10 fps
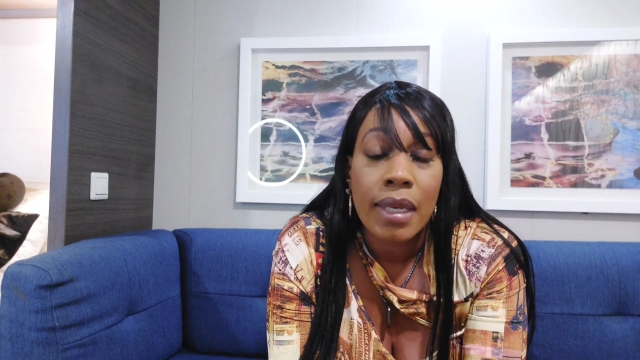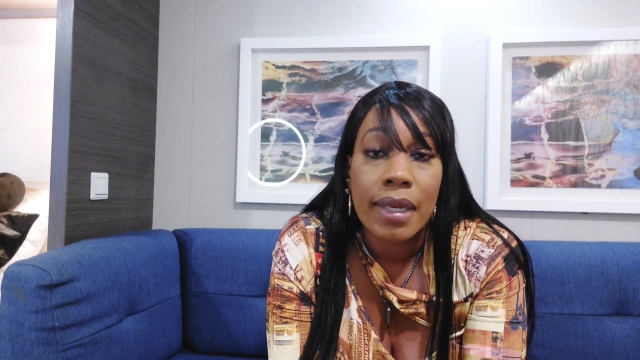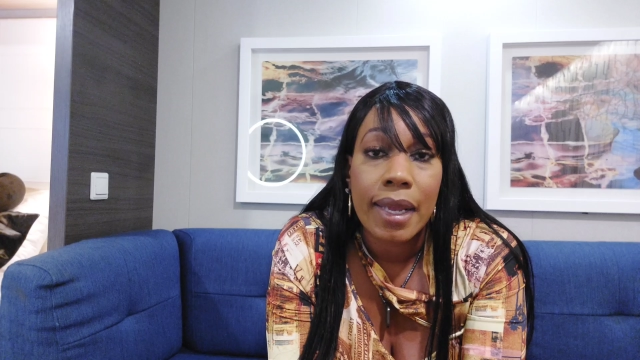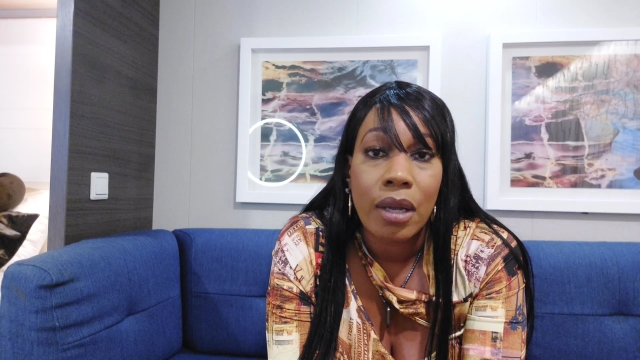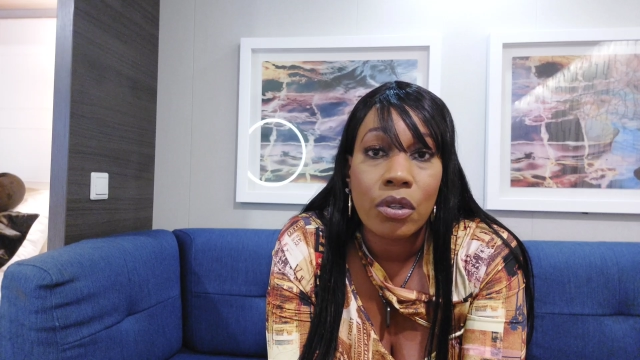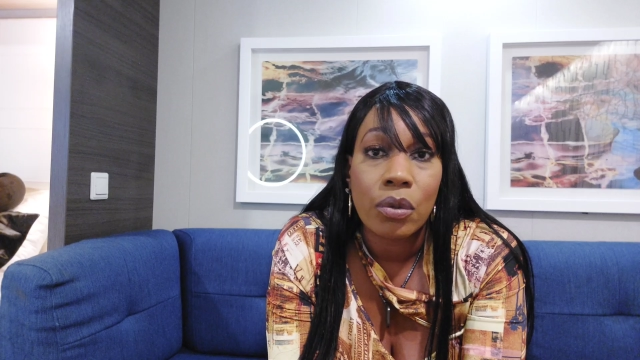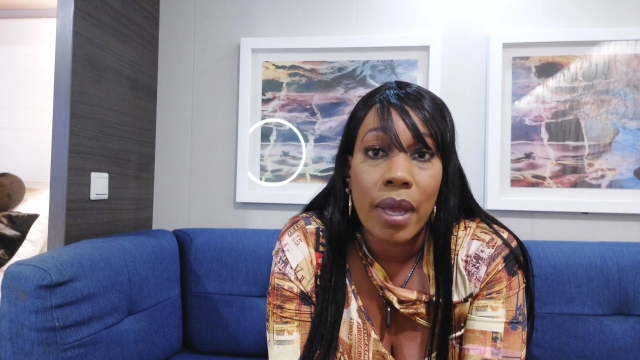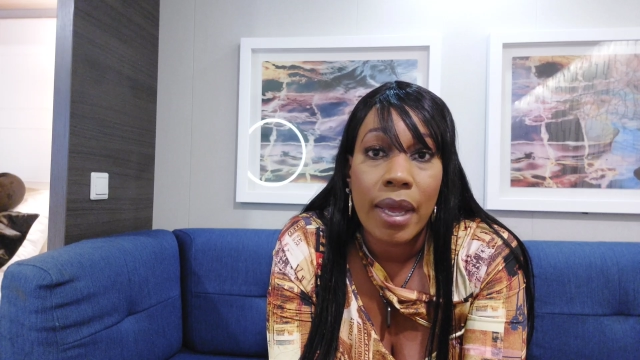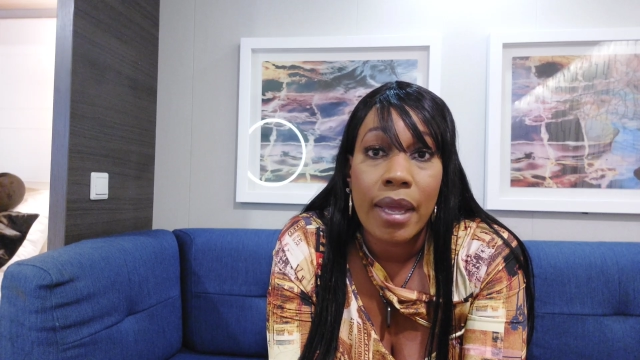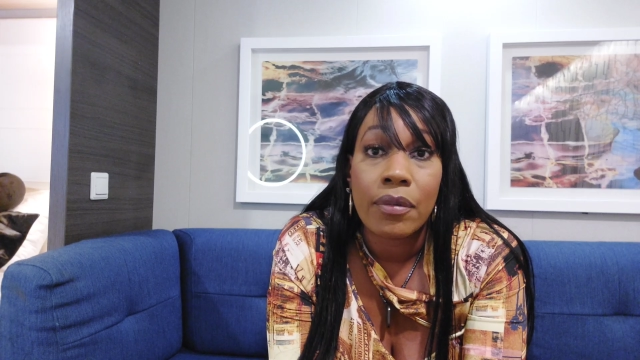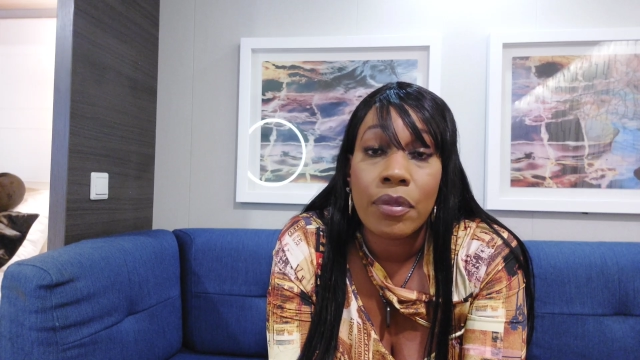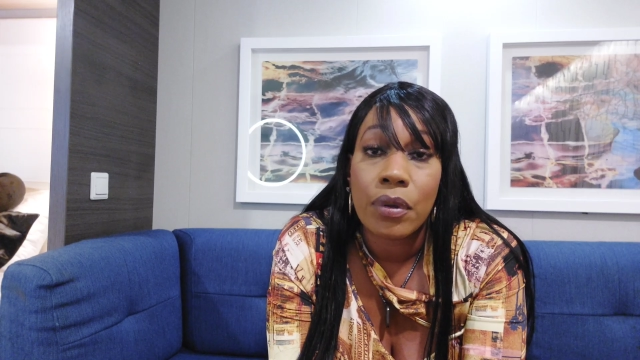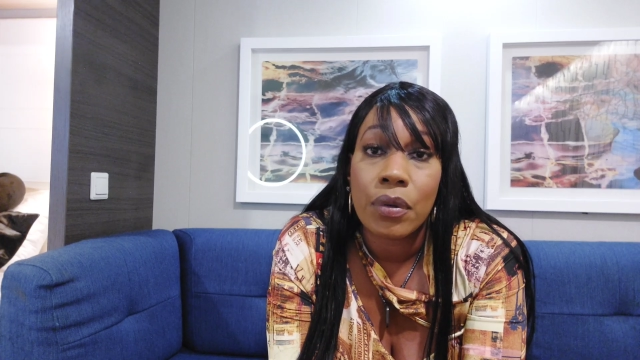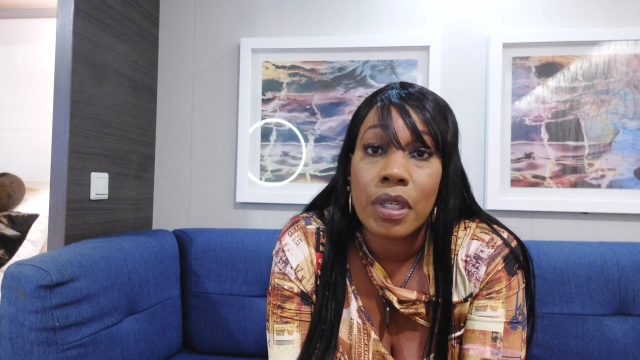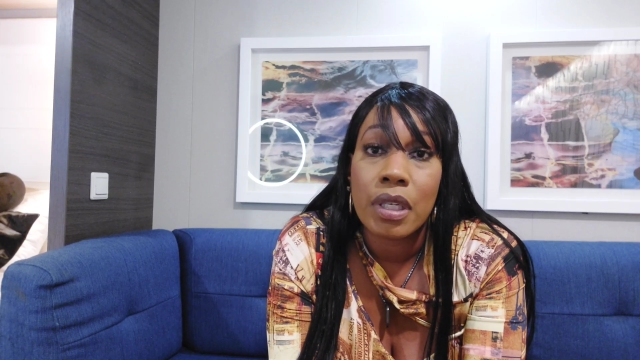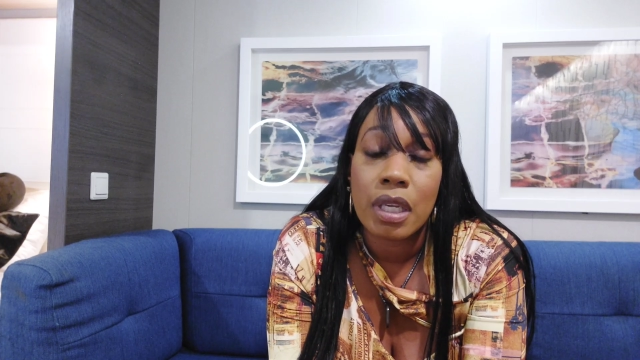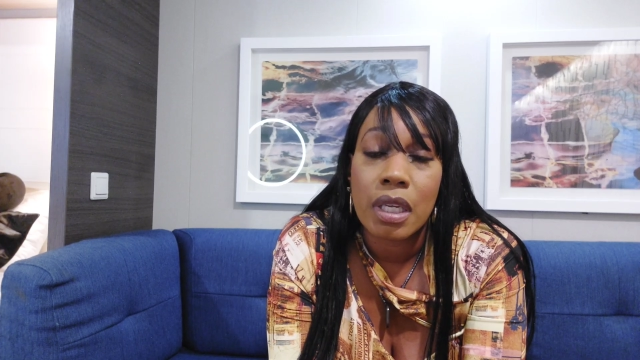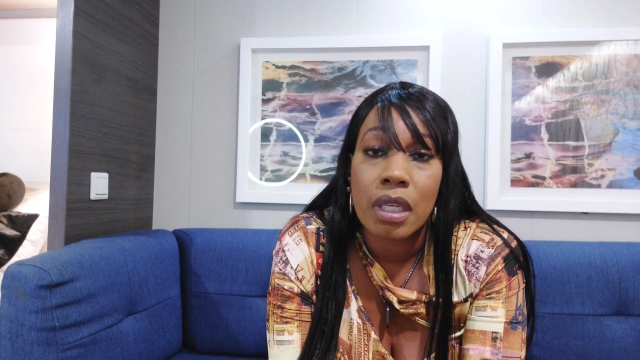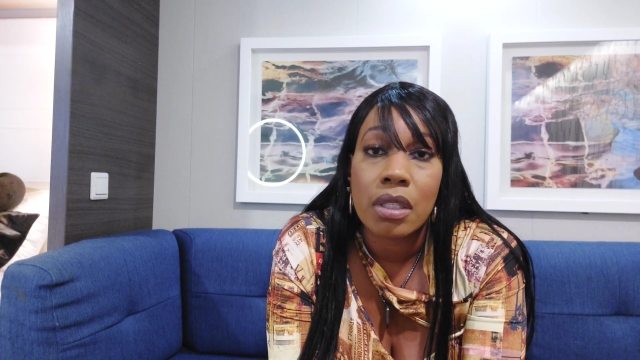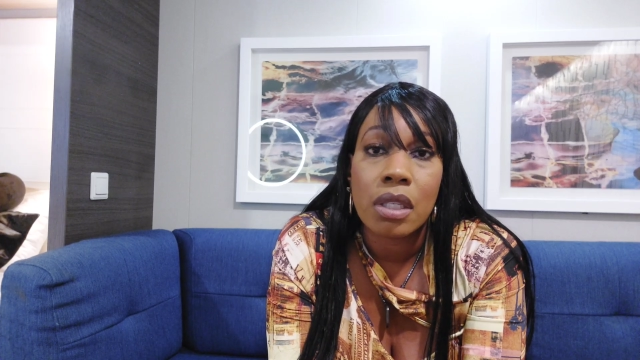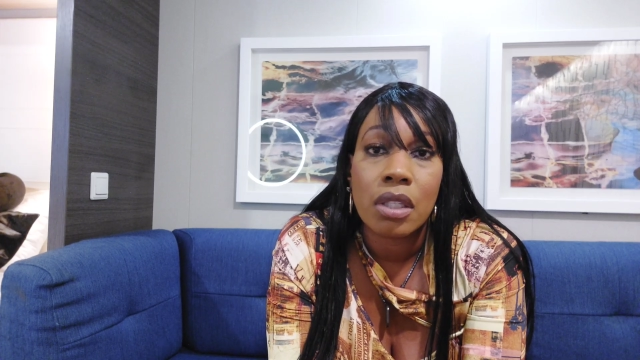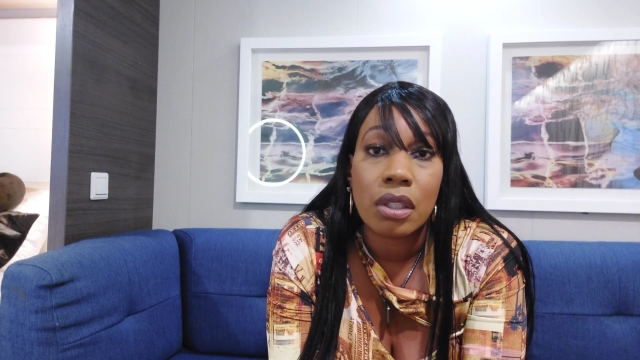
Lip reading: Now you have 30 days